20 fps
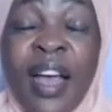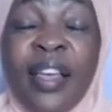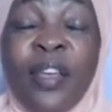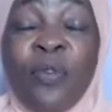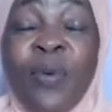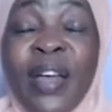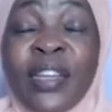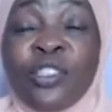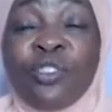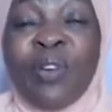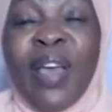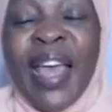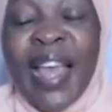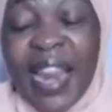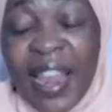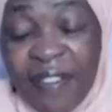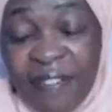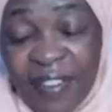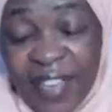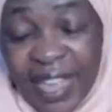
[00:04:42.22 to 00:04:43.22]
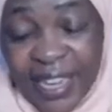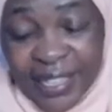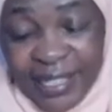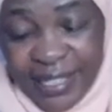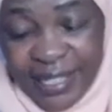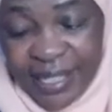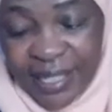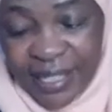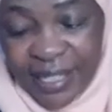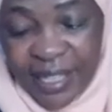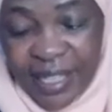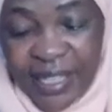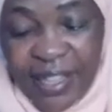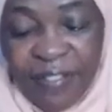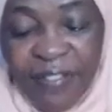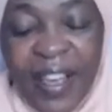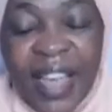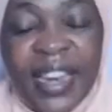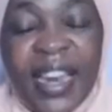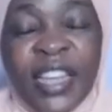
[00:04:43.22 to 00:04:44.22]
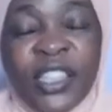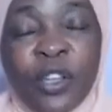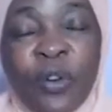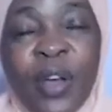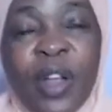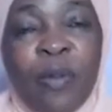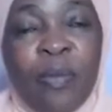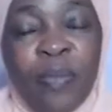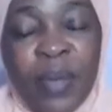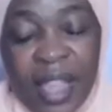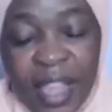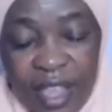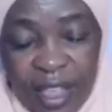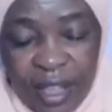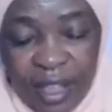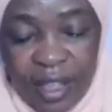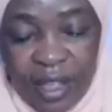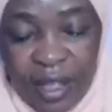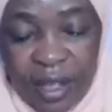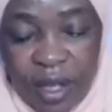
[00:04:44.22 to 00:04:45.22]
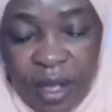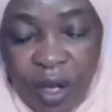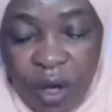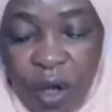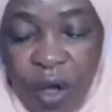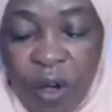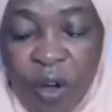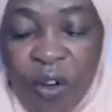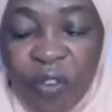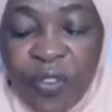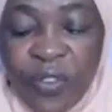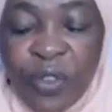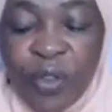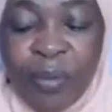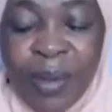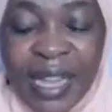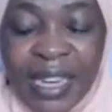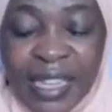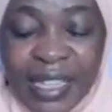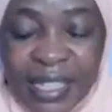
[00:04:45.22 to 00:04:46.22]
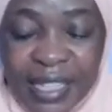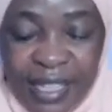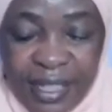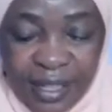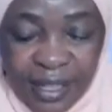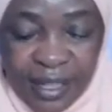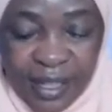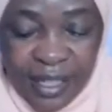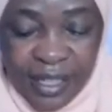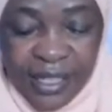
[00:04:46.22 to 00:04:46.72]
he wants to elevate the financial well-being of humanity,